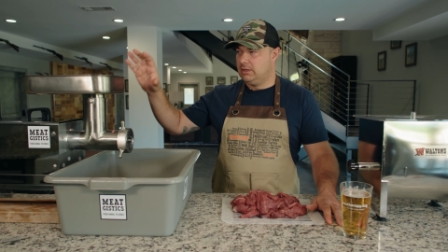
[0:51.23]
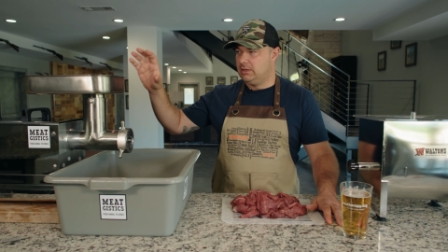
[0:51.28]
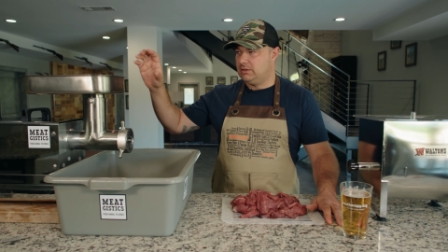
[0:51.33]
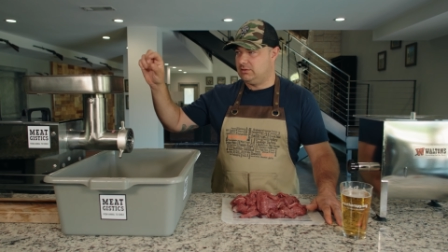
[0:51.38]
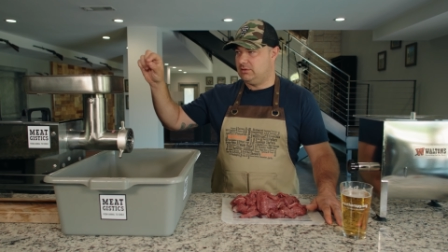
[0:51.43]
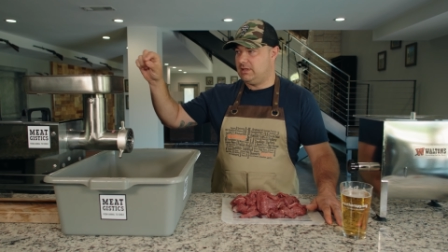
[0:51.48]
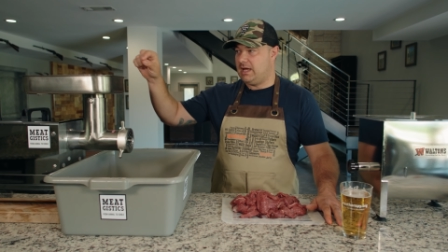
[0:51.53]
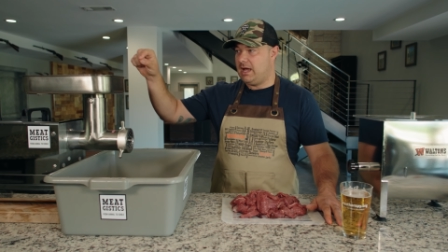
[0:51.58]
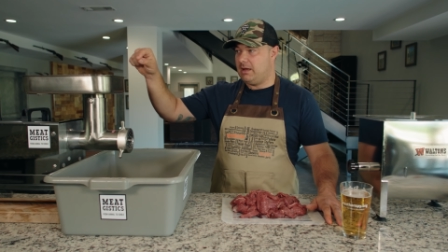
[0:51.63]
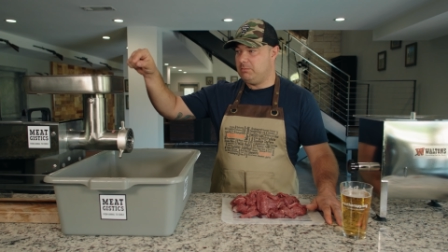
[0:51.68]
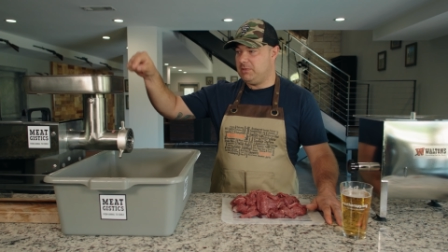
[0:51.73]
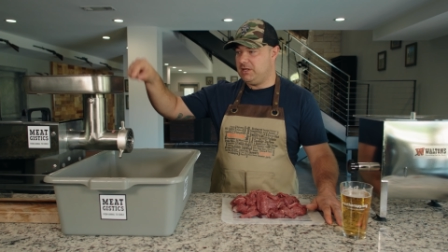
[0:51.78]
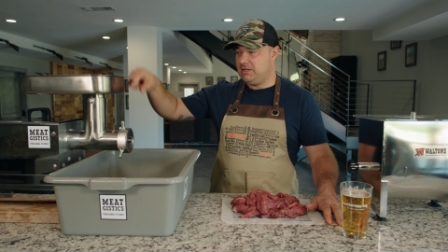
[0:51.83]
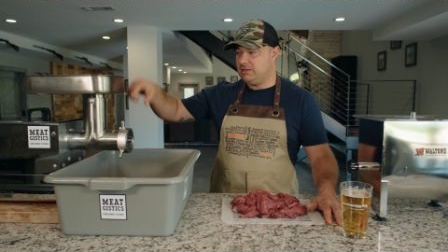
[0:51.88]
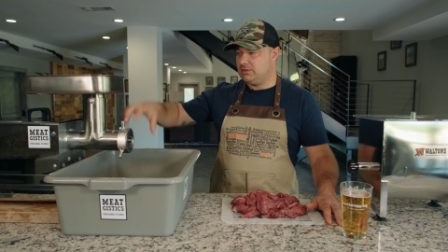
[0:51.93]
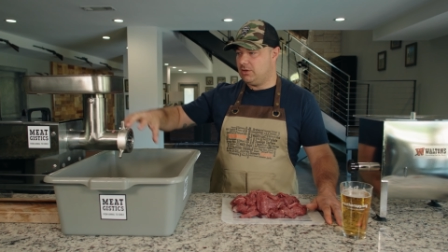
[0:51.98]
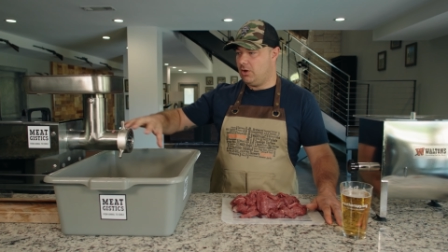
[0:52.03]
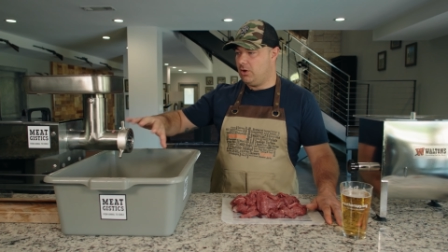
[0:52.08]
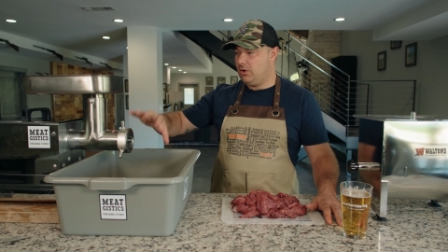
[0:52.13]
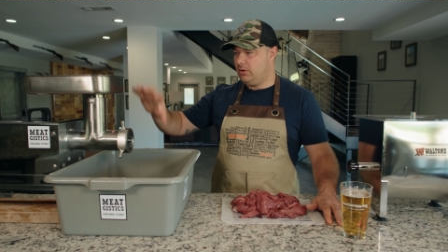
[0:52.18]
So that
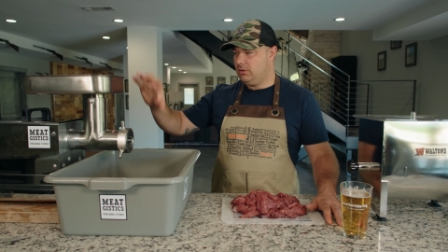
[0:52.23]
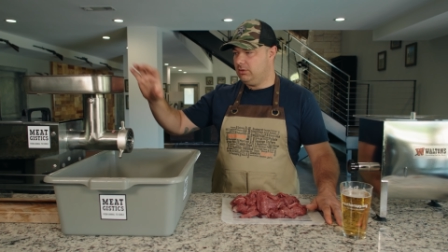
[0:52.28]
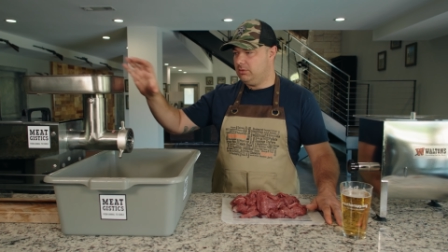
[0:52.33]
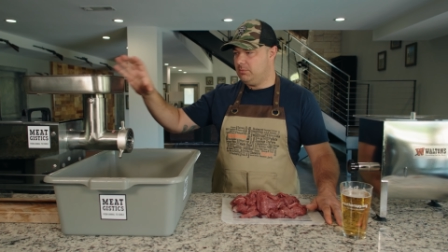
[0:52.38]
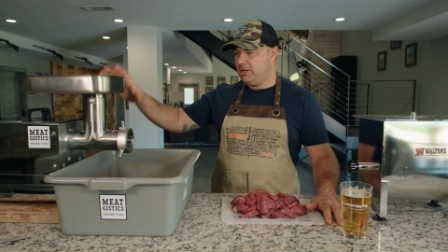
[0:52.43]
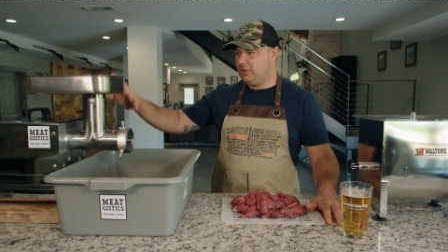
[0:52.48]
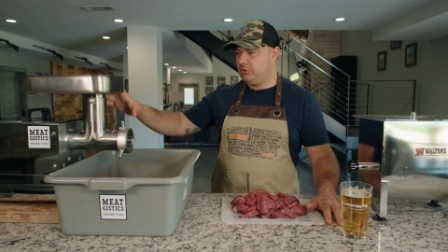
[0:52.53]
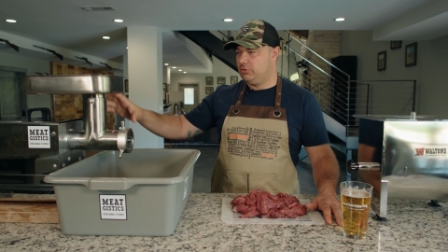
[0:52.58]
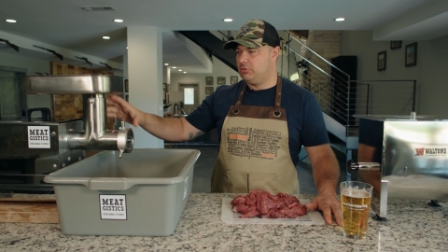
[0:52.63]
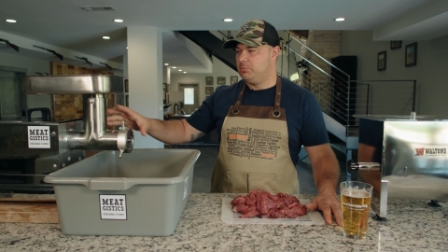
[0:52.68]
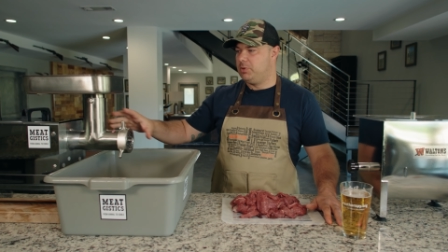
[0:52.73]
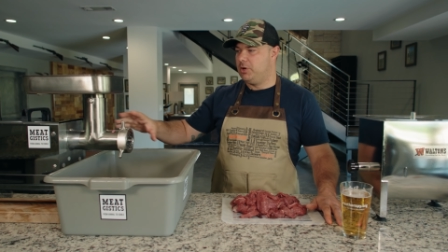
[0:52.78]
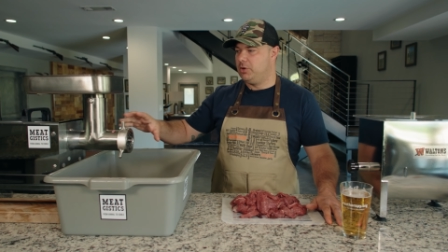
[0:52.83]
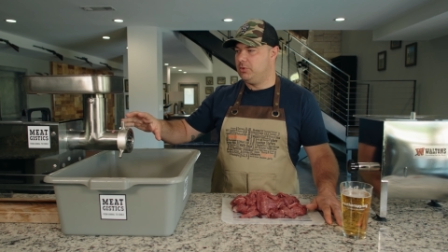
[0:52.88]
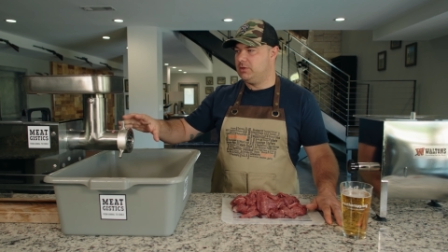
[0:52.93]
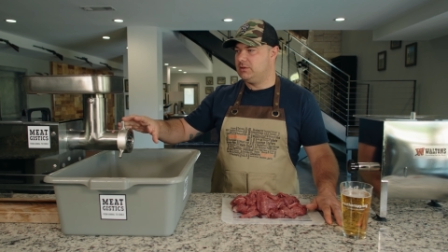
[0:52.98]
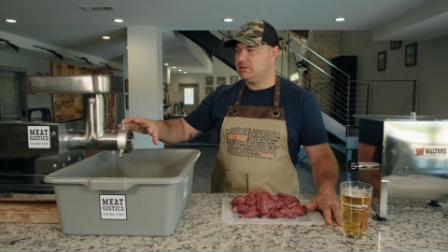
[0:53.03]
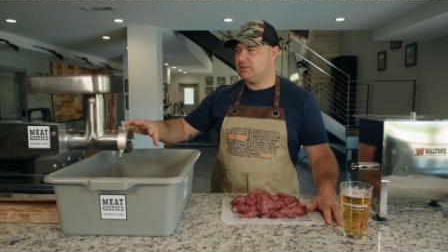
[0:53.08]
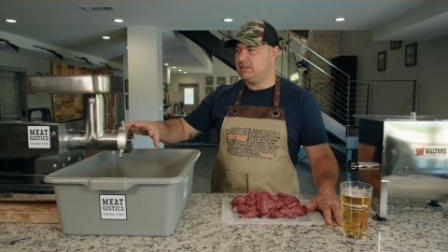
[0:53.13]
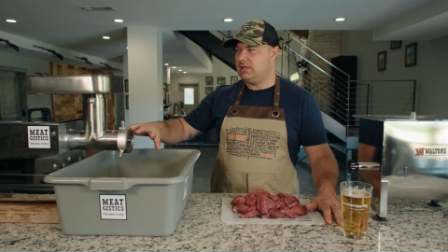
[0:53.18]
means all the metal
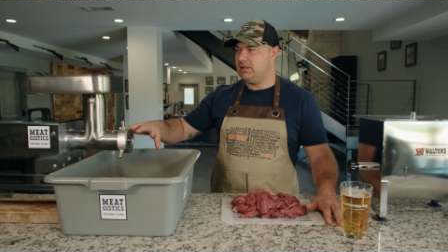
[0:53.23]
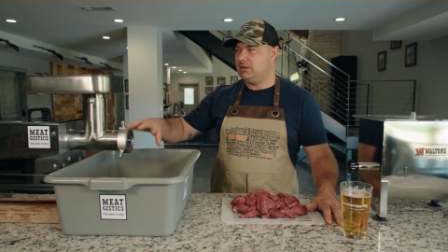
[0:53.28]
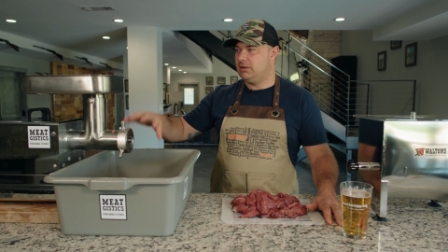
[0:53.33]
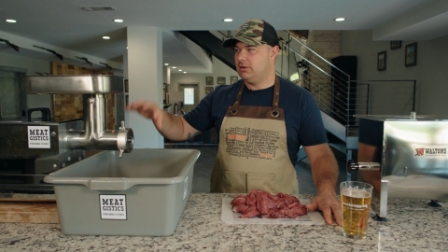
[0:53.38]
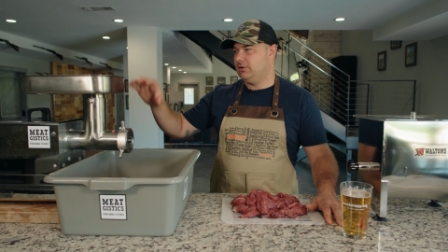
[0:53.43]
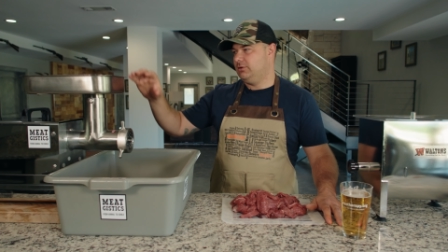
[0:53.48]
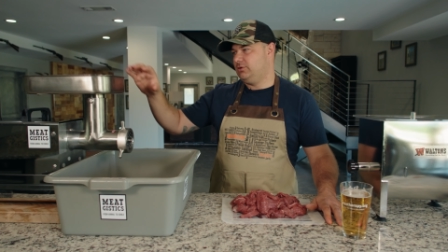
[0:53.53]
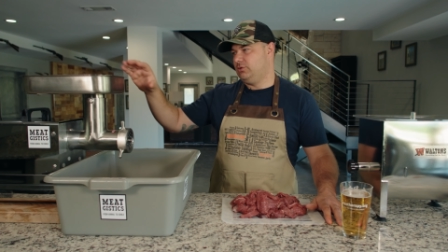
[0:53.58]
components here,